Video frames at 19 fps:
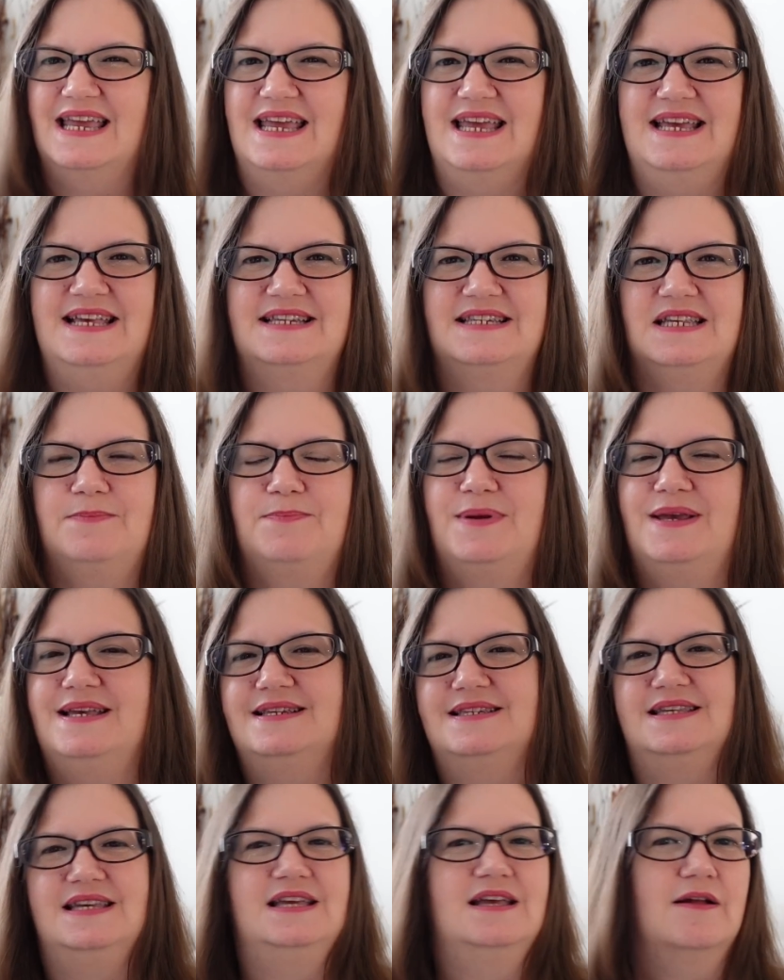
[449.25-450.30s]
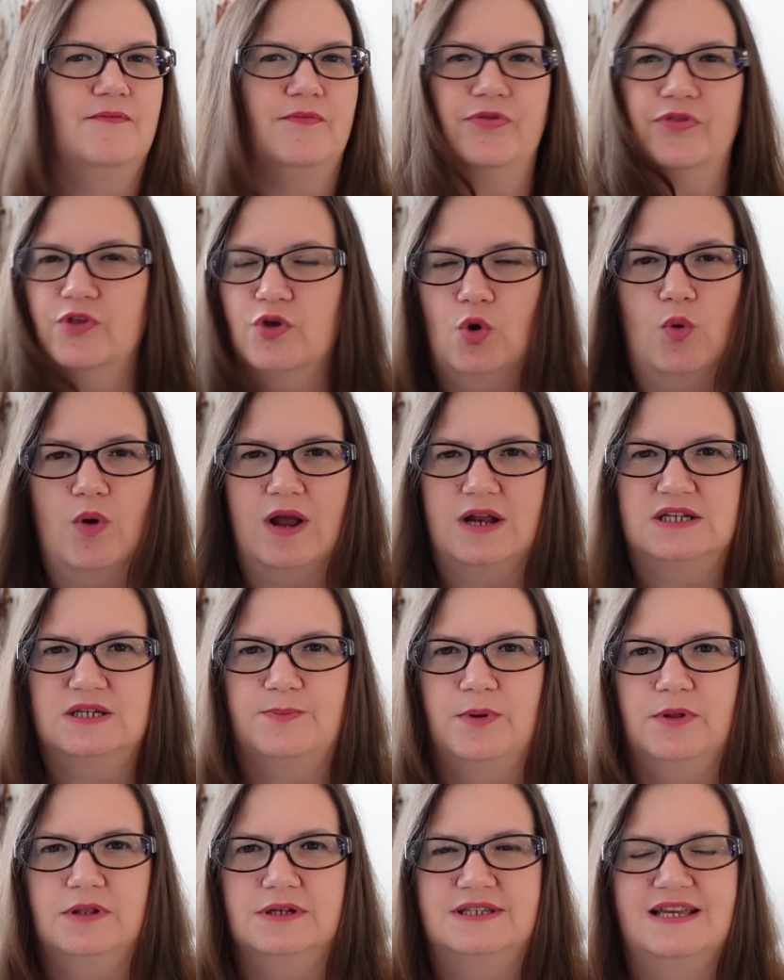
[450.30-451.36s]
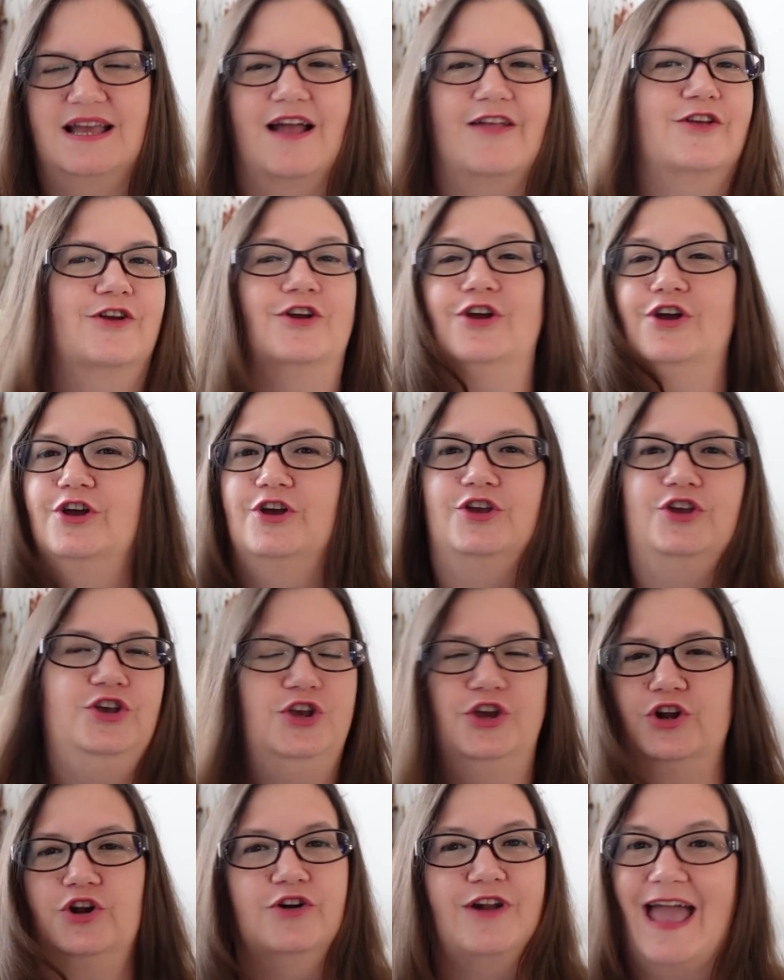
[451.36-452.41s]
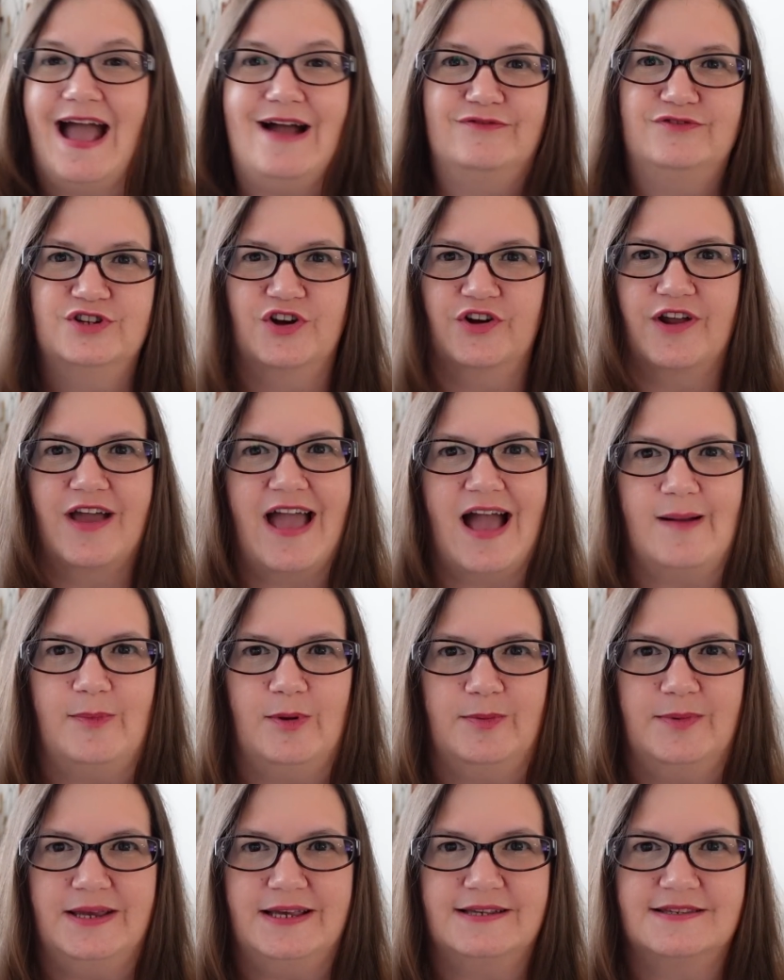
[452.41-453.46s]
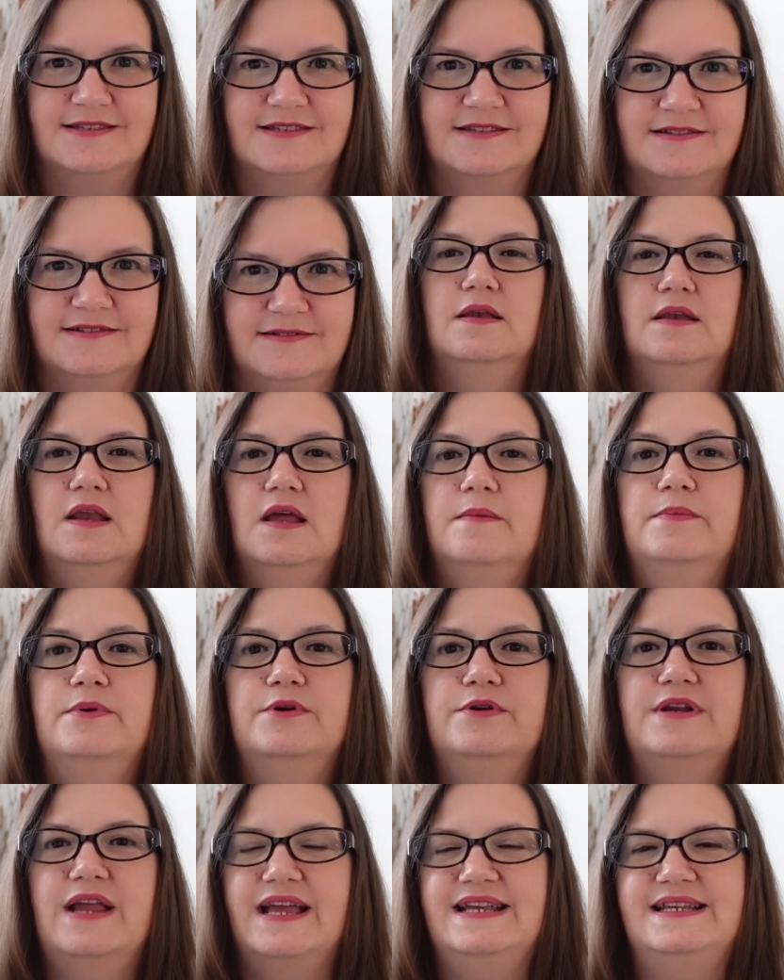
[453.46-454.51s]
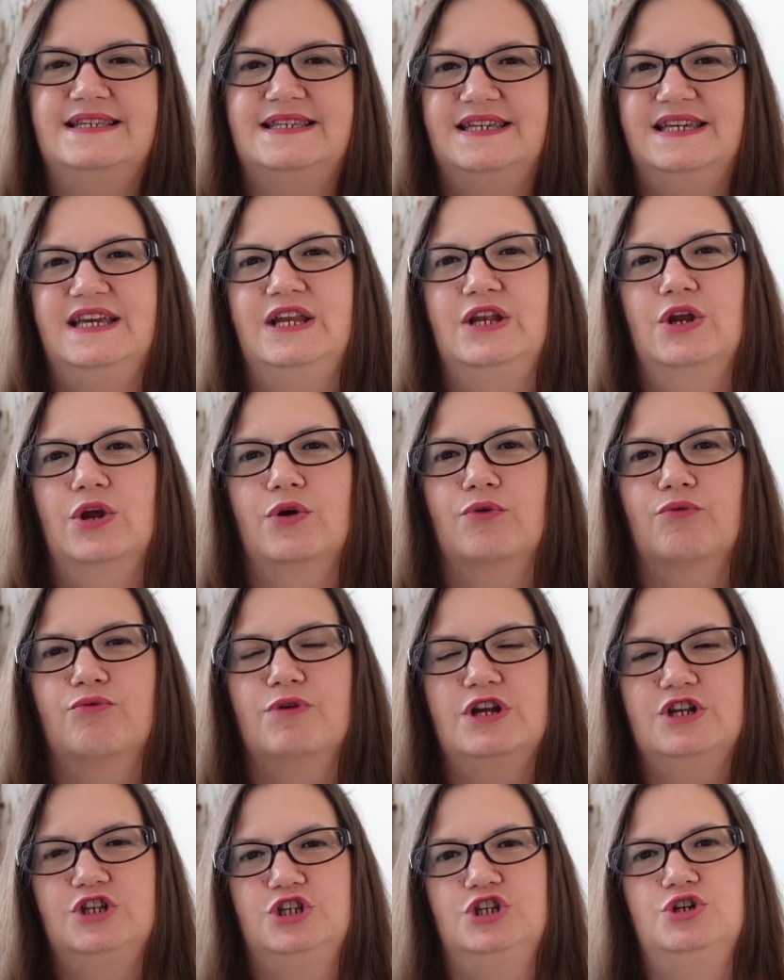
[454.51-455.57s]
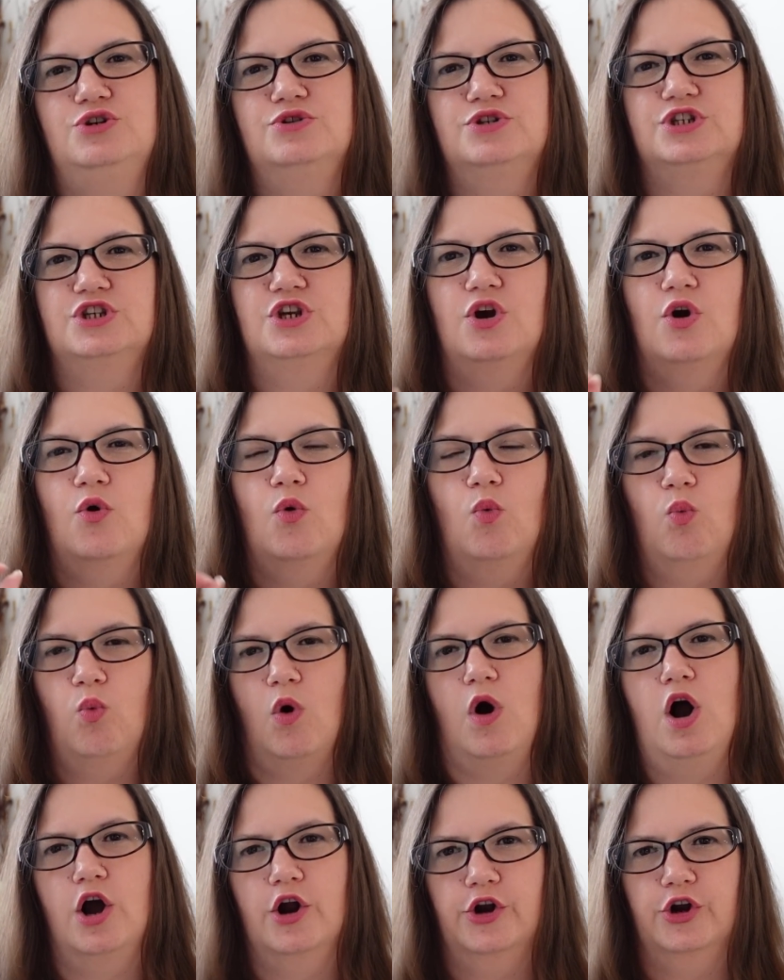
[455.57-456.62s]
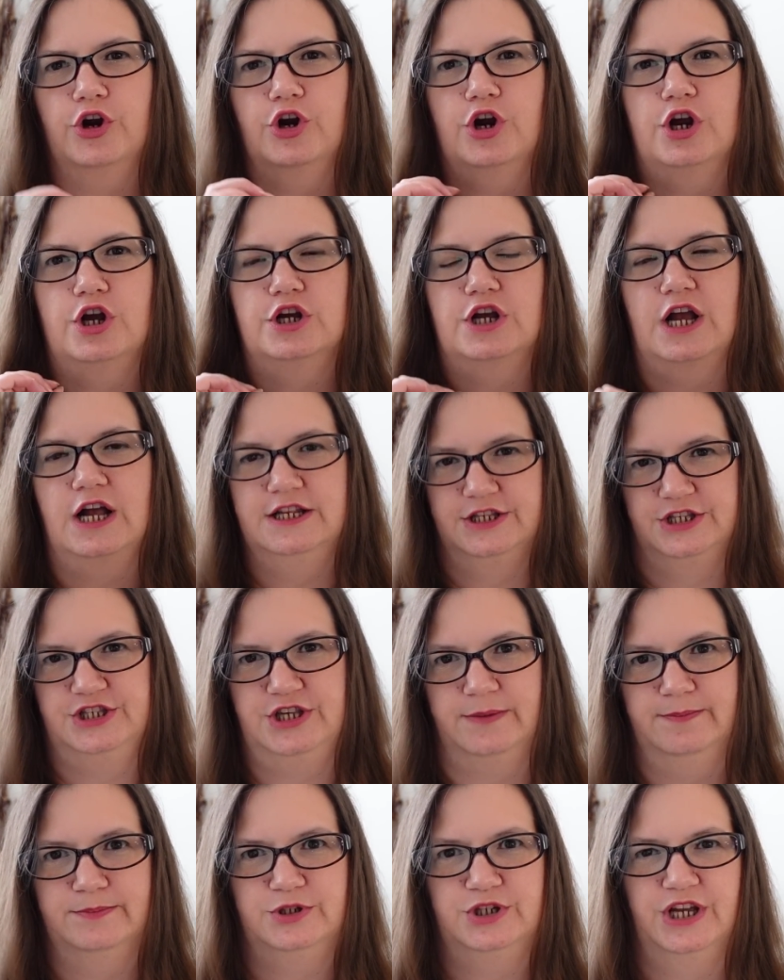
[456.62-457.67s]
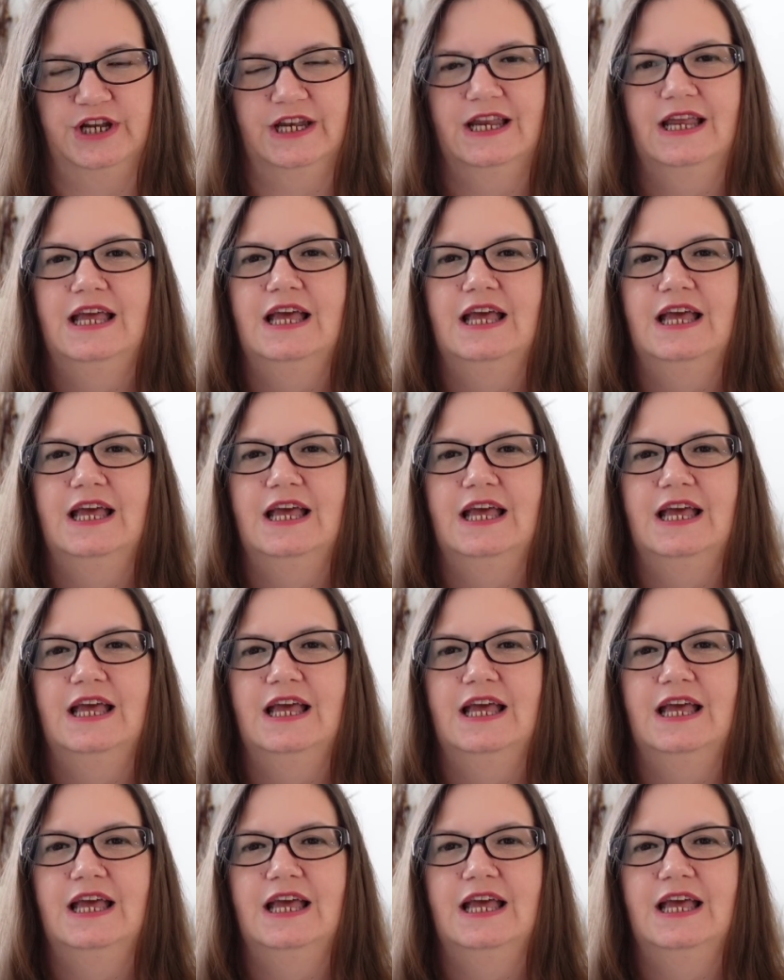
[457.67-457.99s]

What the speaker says: Easy peasy, quick to pull it together. You don't have to go to Applebee's. Number 19, reduce water consumption.